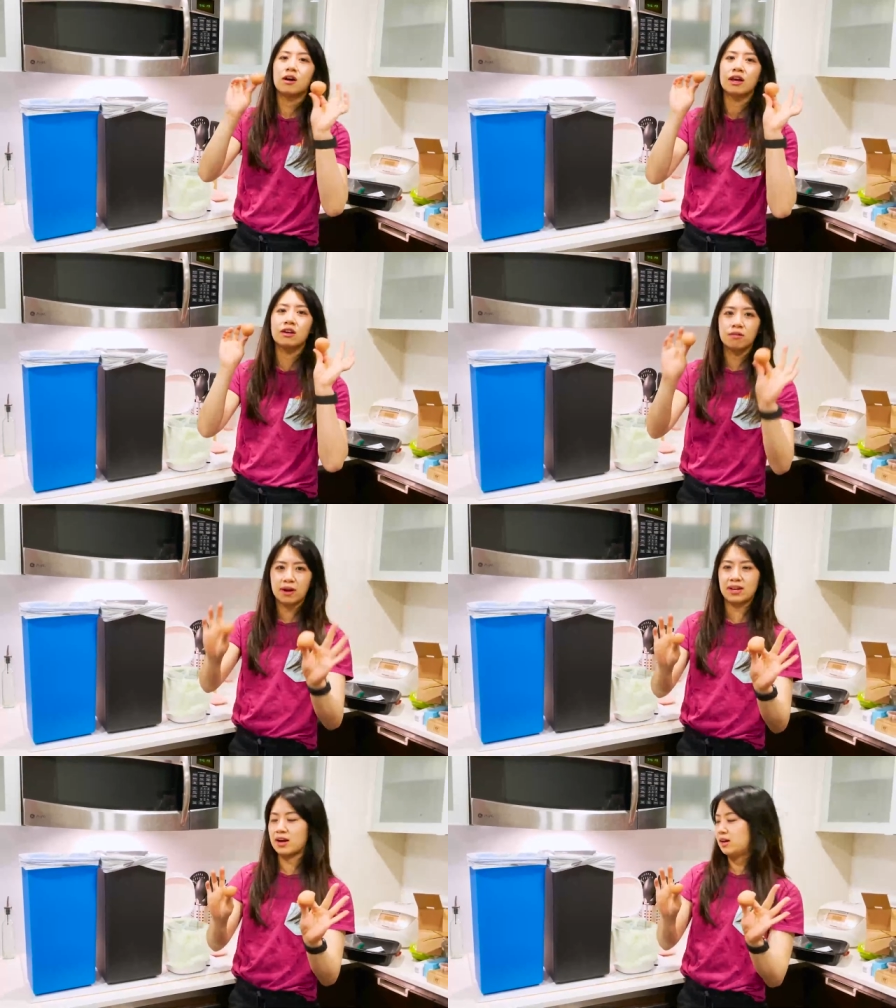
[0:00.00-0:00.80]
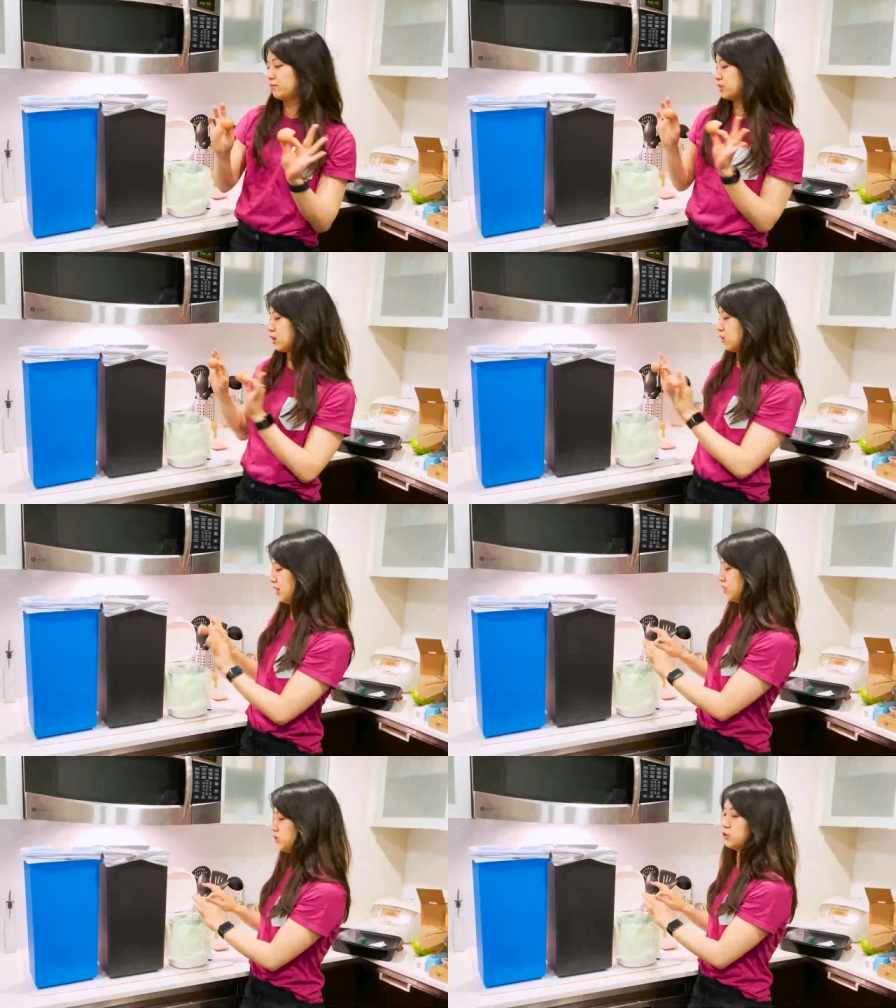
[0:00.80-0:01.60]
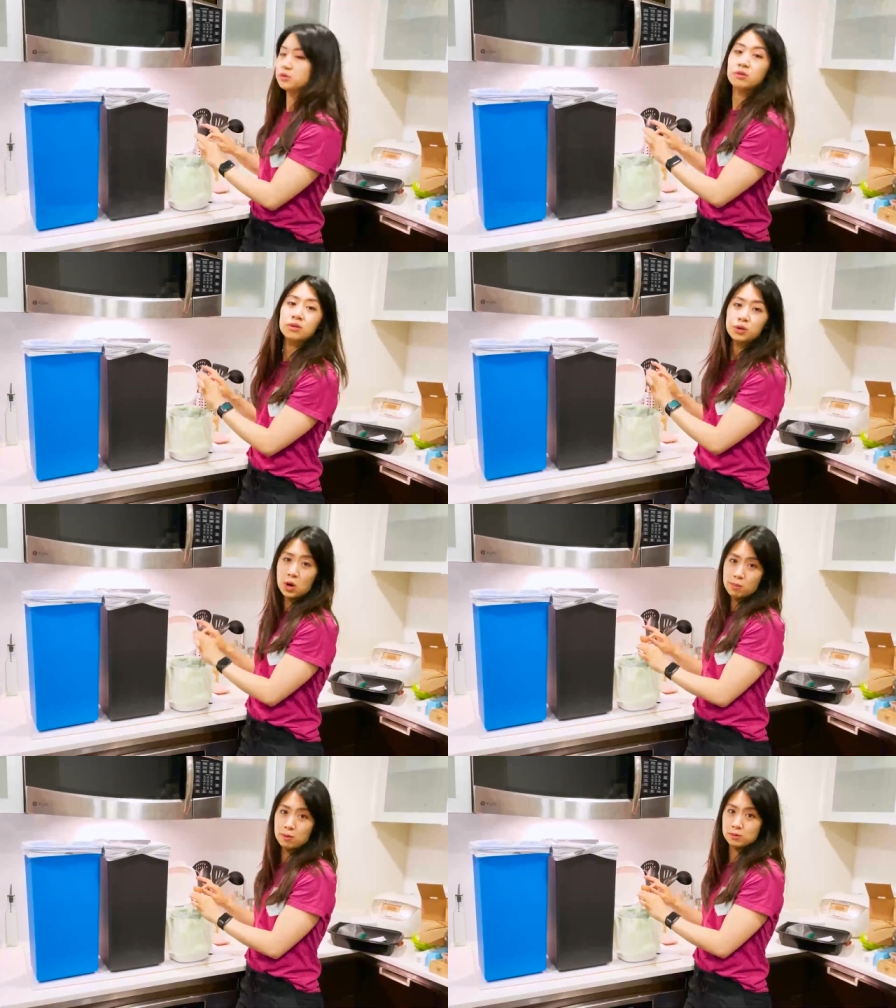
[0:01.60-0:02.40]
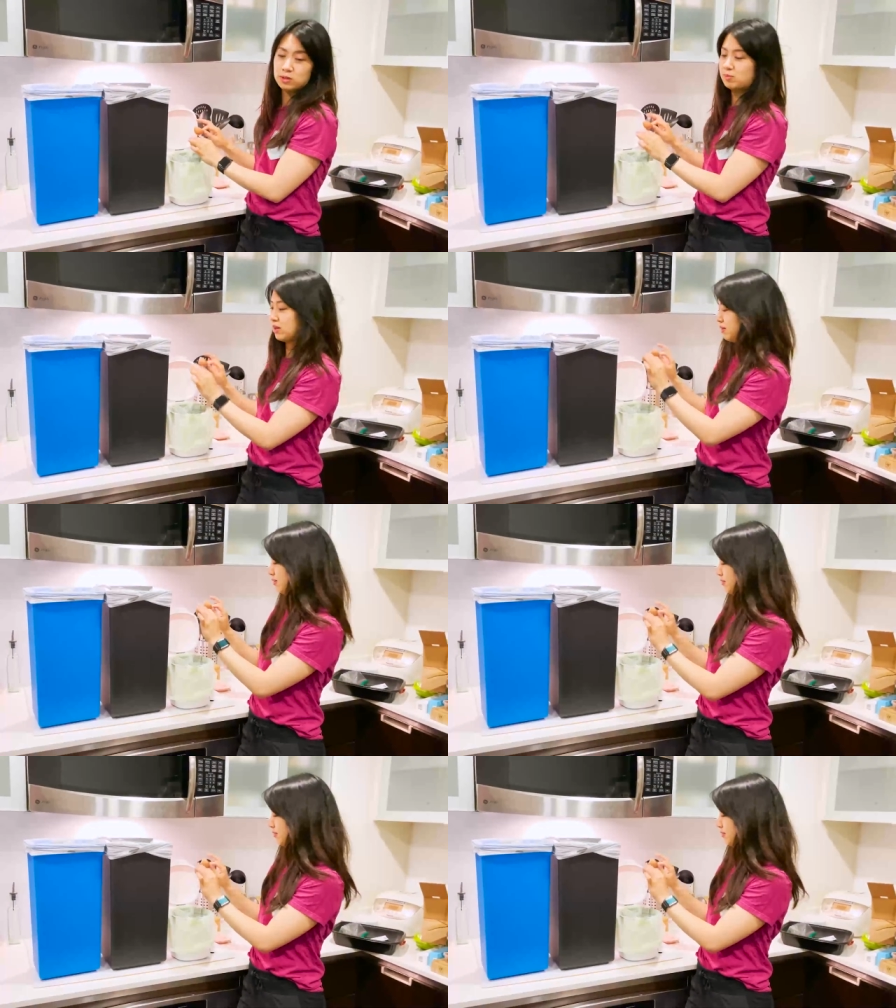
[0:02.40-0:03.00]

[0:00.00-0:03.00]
are a great item to go into the compost bin.